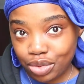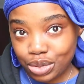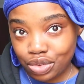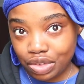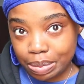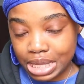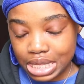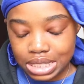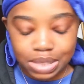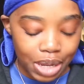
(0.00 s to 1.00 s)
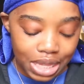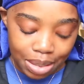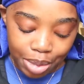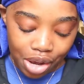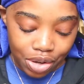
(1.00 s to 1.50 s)
folder VPNs. The one
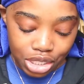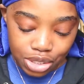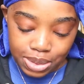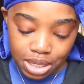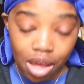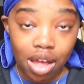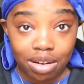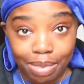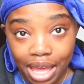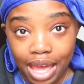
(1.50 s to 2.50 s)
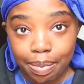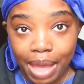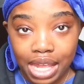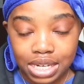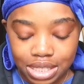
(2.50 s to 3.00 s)
that I'm currently using on my
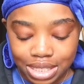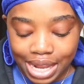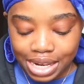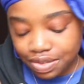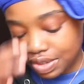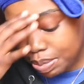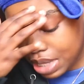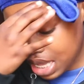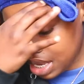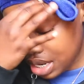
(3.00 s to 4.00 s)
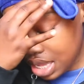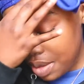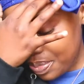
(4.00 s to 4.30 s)
iPad is Ladder VPN.